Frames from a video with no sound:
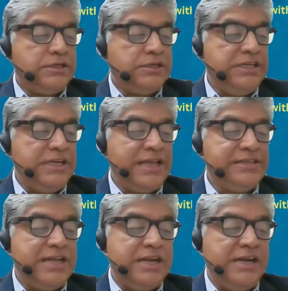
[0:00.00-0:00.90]
She
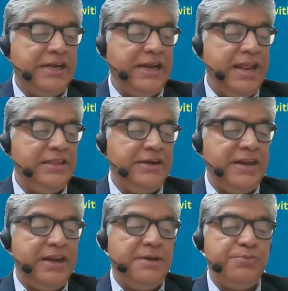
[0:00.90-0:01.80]
has done a
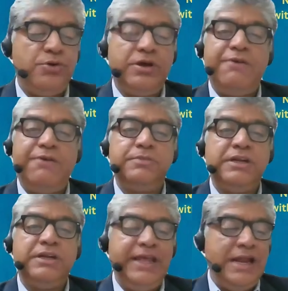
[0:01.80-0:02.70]
train-the-trainer program
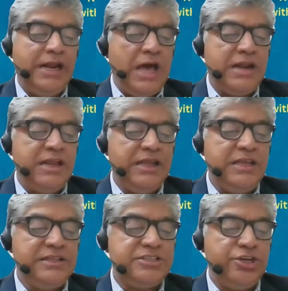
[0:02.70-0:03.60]
from the Dale
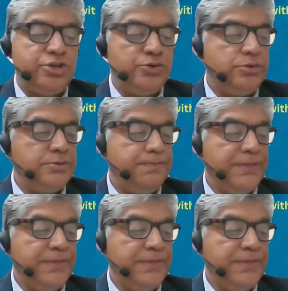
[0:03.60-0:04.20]
Carnegie Institute.